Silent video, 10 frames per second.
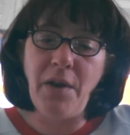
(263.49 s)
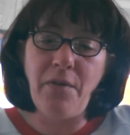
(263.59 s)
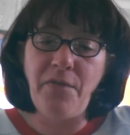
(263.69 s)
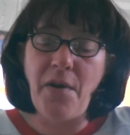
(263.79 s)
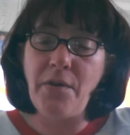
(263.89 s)

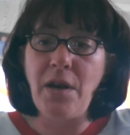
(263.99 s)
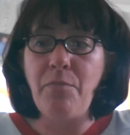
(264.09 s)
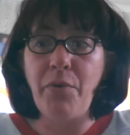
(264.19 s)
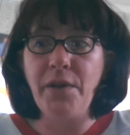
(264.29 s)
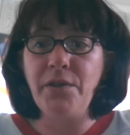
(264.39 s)
found any
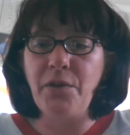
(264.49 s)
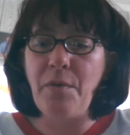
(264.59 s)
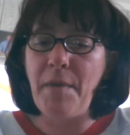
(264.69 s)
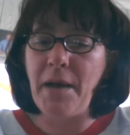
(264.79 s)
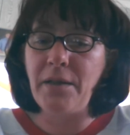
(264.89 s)
prints or
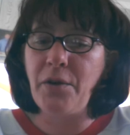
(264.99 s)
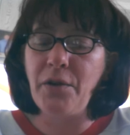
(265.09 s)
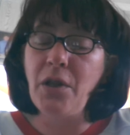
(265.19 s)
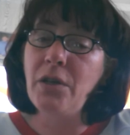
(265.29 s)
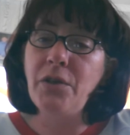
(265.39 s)
went back there
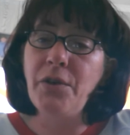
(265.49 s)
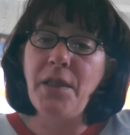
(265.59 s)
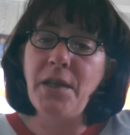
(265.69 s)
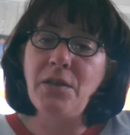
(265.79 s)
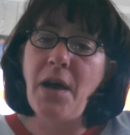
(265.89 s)
and looked or
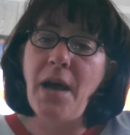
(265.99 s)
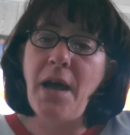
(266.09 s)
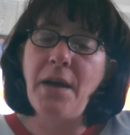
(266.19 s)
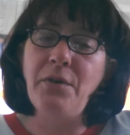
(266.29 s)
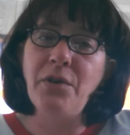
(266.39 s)
anything. So
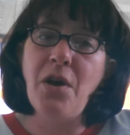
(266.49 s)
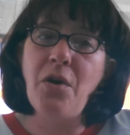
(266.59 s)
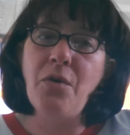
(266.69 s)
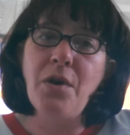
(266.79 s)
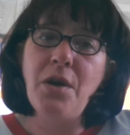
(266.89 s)
I don't
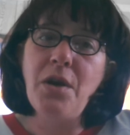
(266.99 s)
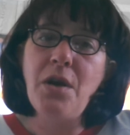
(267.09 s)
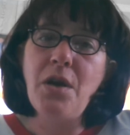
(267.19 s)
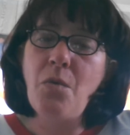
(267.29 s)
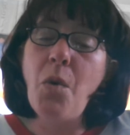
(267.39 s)
know
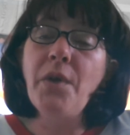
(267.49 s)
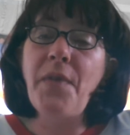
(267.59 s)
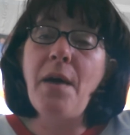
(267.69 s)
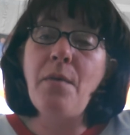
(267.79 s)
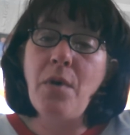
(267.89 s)

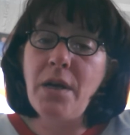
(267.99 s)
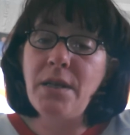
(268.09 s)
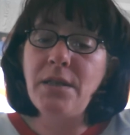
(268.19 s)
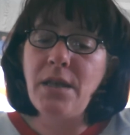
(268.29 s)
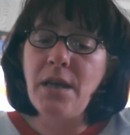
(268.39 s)
what that
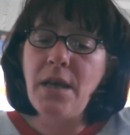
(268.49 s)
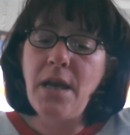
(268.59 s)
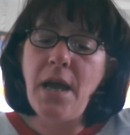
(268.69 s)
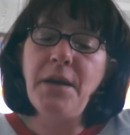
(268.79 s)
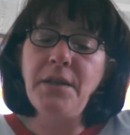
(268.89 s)
was.
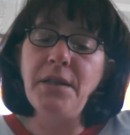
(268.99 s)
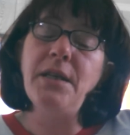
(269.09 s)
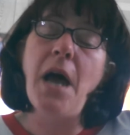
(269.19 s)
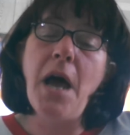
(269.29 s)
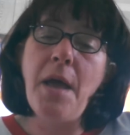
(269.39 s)
And at the
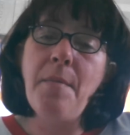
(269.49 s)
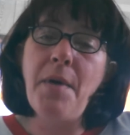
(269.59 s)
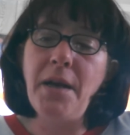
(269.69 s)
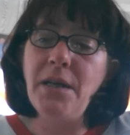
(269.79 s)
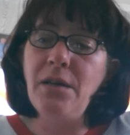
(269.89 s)
time,
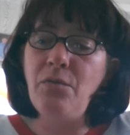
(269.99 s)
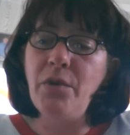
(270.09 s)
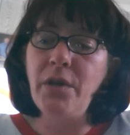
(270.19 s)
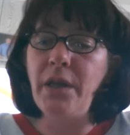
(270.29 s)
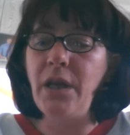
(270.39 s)
I didn't
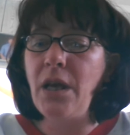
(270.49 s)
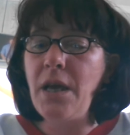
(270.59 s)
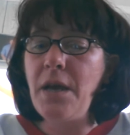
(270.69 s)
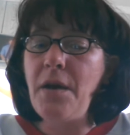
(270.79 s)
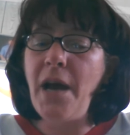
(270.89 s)
really,
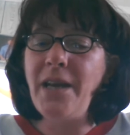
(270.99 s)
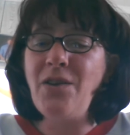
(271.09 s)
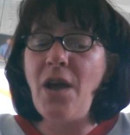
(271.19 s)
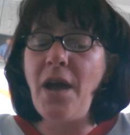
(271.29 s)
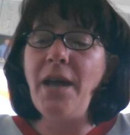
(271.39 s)

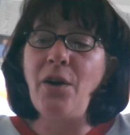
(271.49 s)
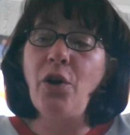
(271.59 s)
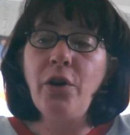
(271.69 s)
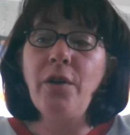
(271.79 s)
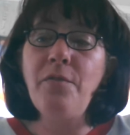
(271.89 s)
I had
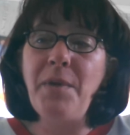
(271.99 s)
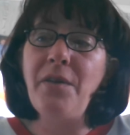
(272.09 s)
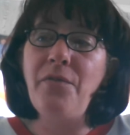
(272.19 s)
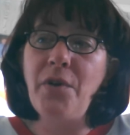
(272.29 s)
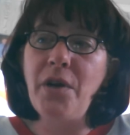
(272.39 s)
heard of
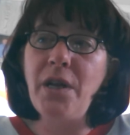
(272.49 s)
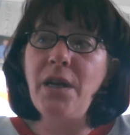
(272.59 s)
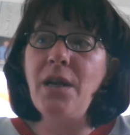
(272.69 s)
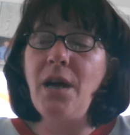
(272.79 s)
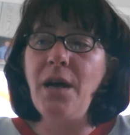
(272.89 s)
Bigfoot.
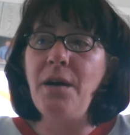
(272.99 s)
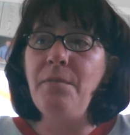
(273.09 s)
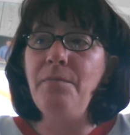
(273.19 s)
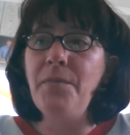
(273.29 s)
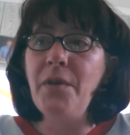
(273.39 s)
I